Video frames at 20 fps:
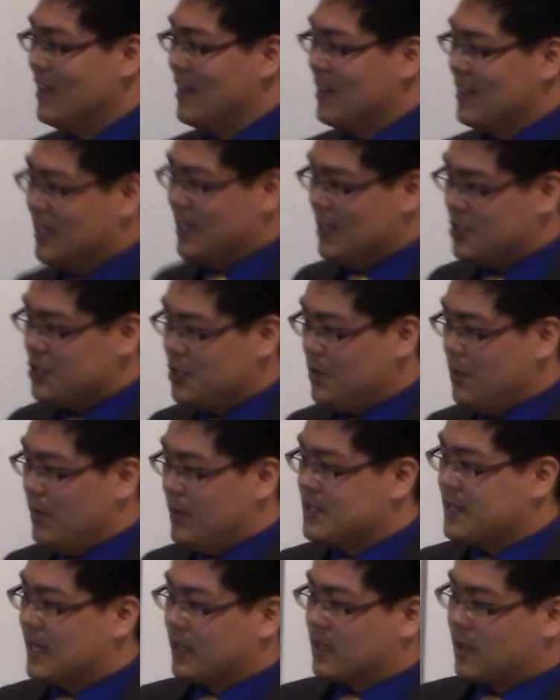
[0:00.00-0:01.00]
The issue
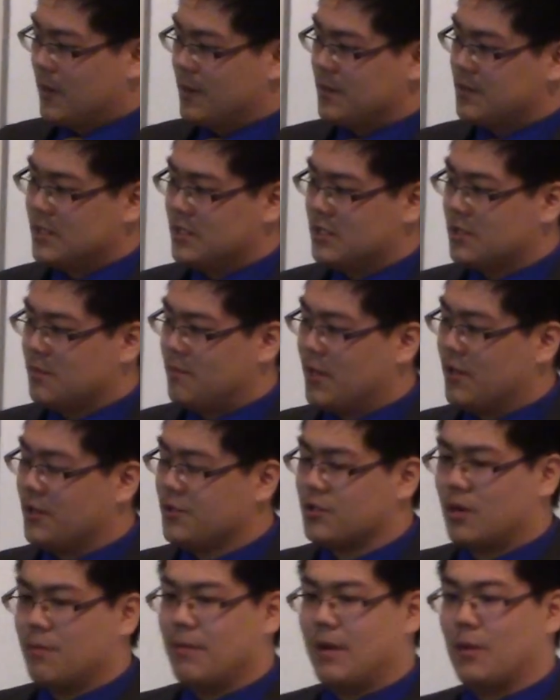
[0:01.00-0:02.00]
is that current sensor
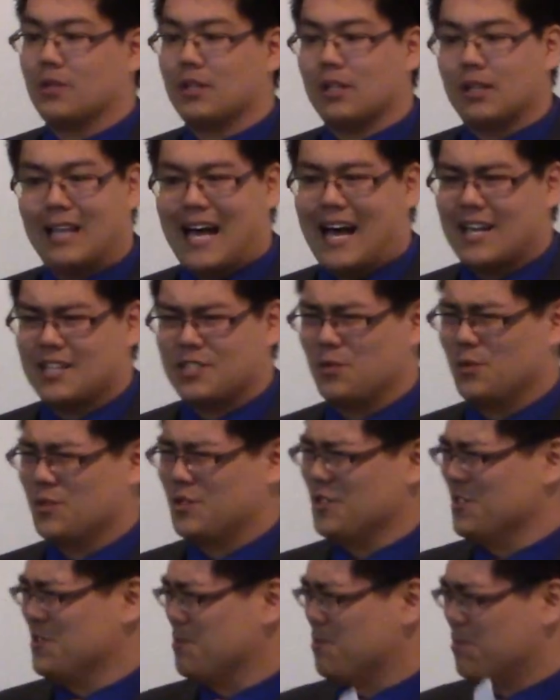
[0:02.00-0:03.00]
models are made with glass, which
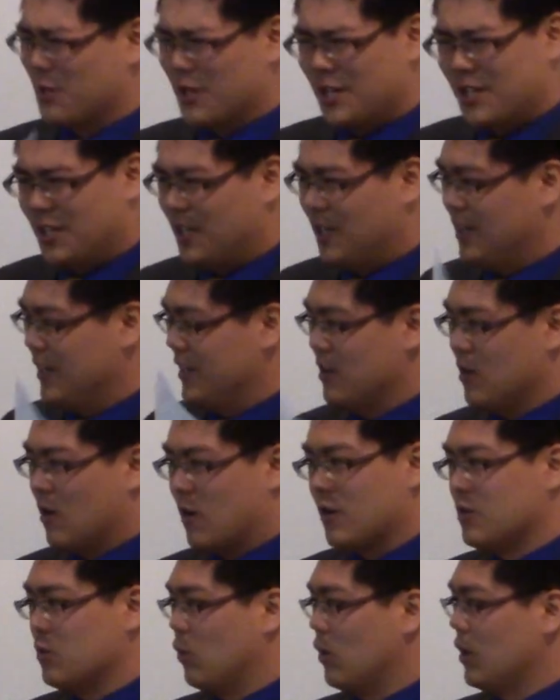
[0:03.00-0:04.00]
is brittle and
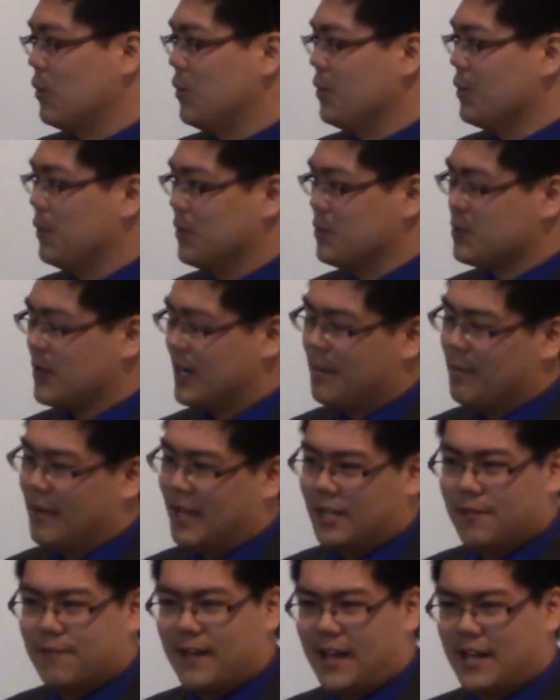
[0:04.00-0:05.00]
hard to work with when trying to
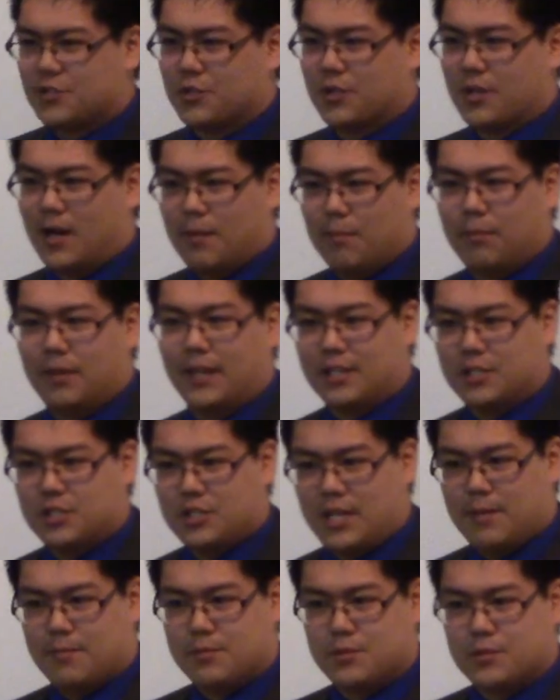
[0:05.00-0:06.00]
manufacture complex
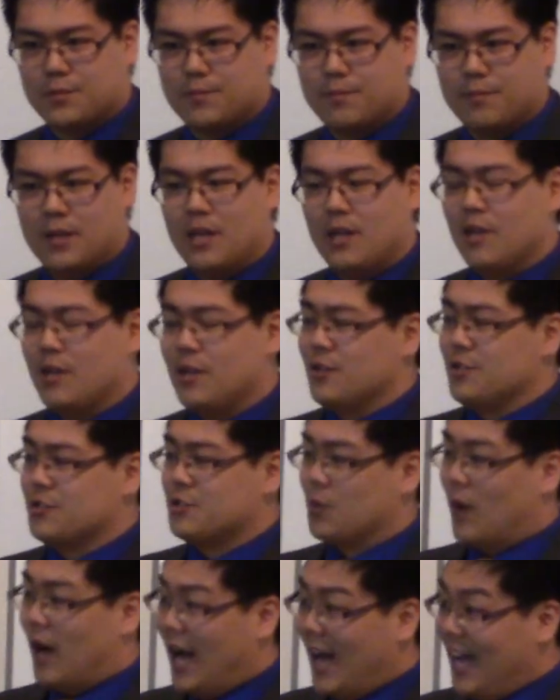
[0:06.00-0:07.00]
shapes.
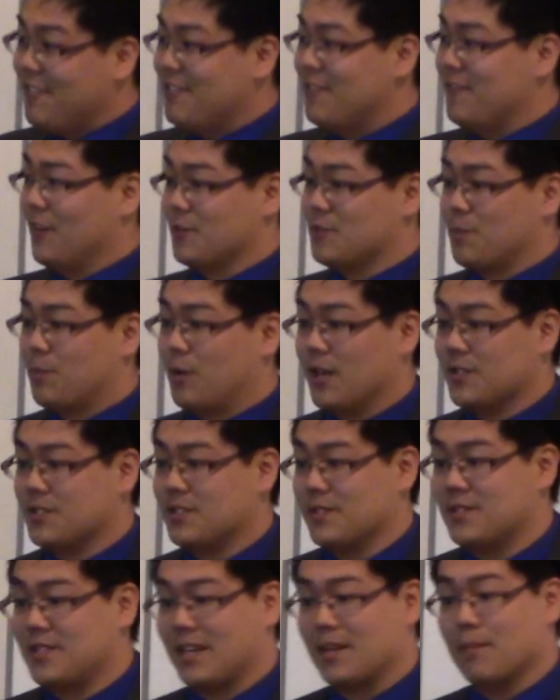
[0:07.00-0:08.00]
So I developed a
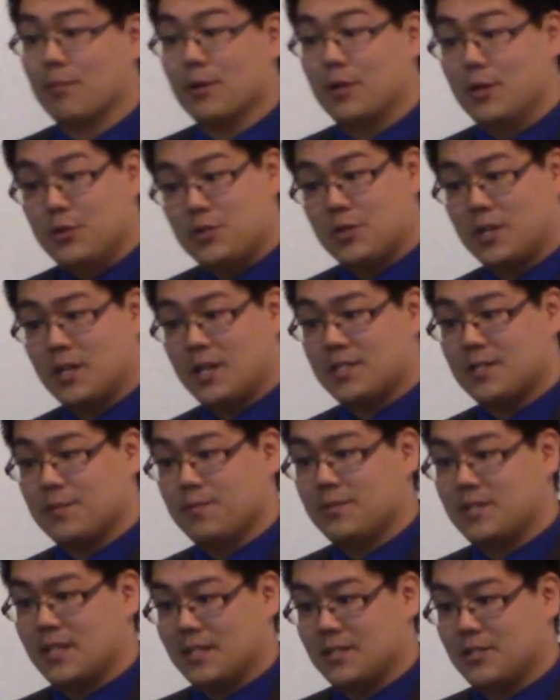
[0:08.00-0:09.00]
process that can produce a custom
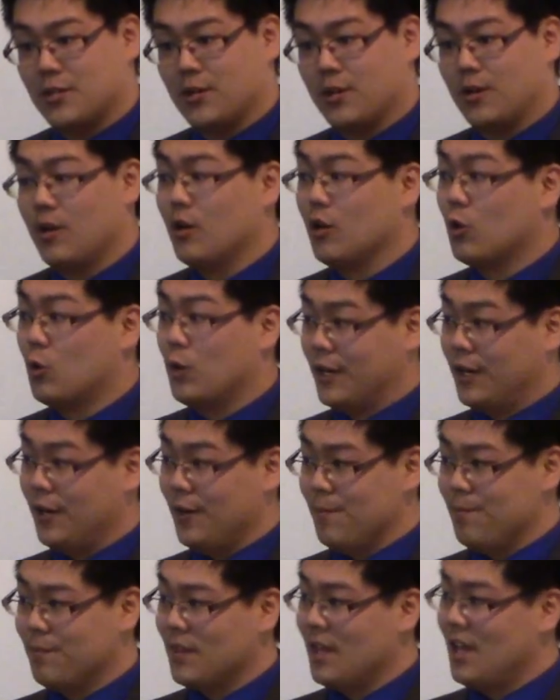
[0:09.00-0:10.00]
sensor
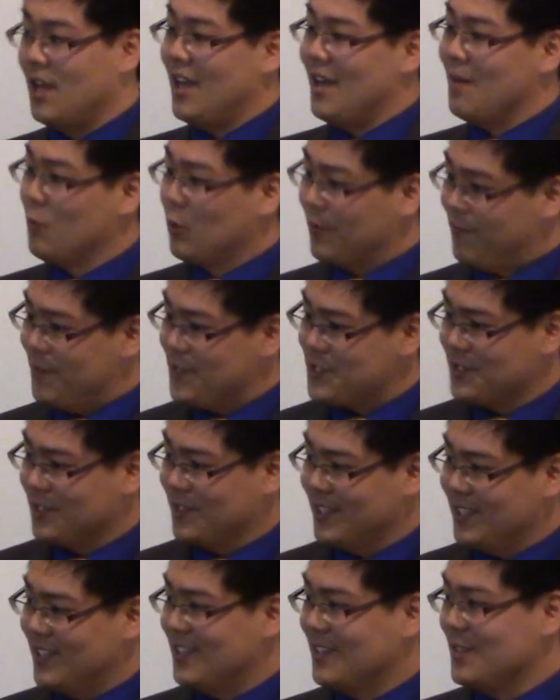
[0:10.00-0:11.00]
quicker and more
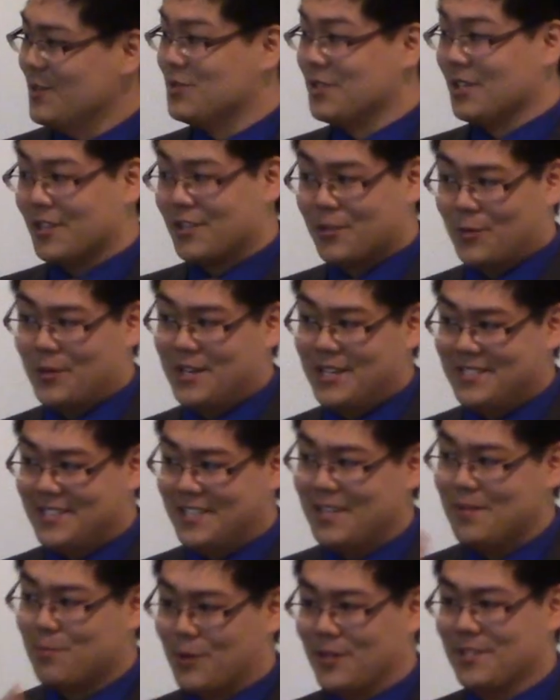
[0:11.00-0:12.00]
efficiently using
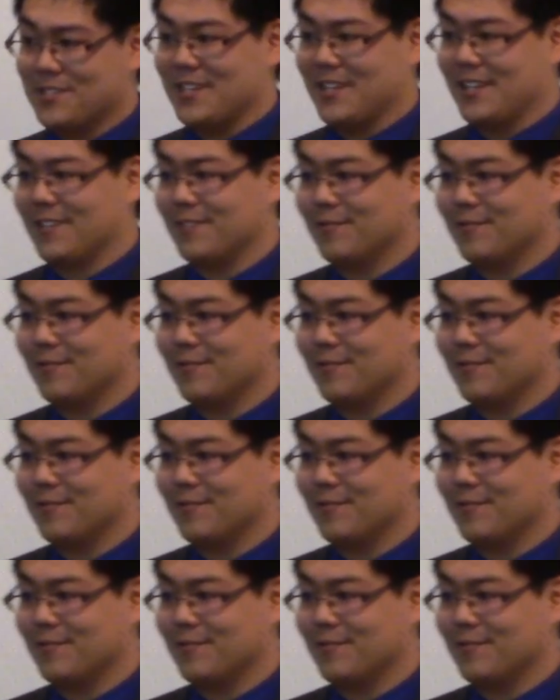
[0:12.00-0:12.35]
3D printing.